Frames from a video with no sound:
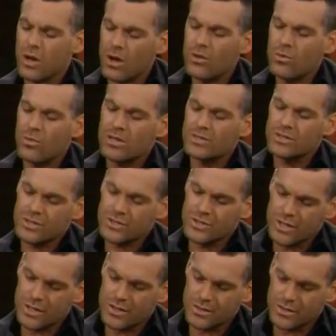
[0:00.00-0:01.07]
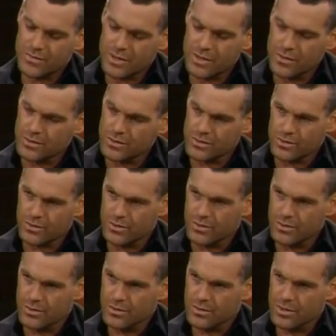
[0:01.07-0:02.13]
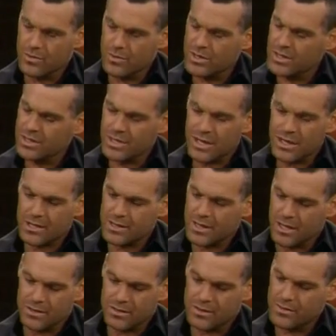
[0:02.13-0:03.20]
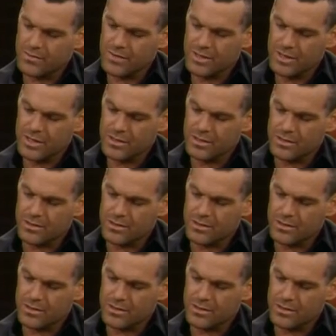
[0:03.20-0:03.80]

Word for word: Tull wants your shares of the Intruder. He wouldn't have taken Daniel if he didn't.